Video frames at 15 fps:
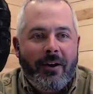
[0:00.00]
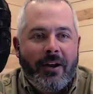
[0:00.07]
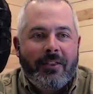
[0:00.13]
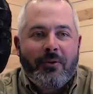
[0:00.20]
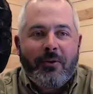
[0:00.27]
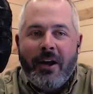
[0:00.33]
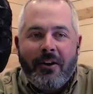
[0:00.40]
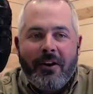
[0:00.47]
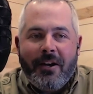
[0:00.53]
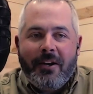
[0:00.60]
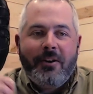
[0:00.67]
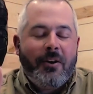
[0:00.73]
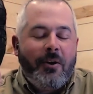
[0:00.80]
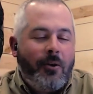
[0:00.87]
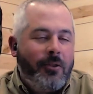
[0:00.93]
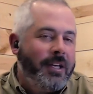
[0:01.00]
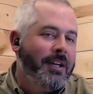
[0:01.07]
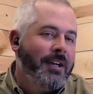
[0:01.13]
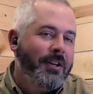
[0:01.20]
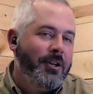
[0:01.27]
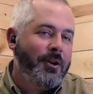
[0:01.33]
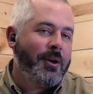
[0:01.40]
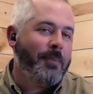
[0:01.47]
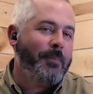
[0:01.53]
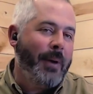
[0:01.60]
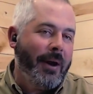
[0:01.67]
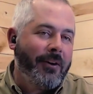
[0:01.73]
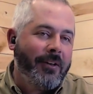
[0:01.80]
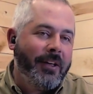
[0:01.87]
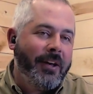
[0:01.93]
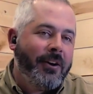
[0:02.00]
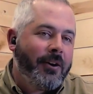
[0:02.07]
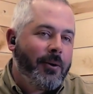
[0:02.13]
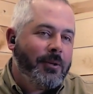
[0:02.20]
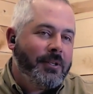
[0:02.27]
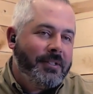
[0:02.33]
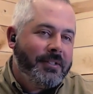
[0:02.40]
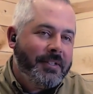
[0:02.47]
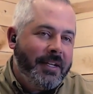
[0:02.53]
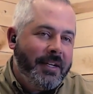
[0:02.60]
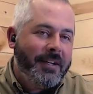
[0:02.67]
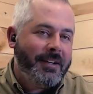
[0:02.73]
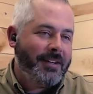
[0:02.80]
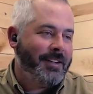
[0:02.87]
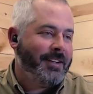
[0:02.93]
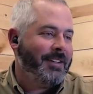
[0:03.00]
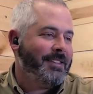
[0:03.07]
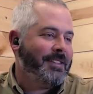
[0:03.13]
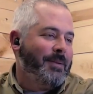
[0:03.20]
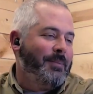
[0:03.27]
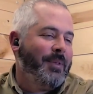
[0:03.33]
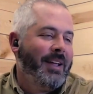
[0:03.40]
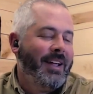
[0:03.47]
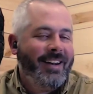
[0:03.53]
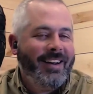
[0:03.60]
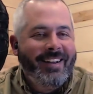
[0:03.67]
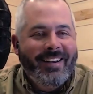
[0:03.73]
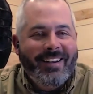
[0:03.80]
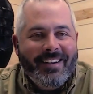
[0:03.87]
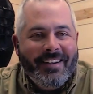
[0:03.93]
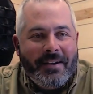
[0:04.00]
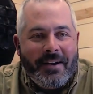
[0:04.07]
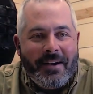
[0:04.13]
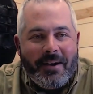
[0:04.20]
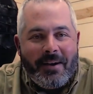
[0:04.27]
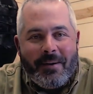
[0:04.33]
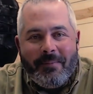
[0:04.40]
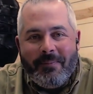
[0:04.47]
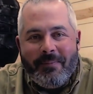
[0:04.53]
at 300, and you could barely hear it go against the plate. So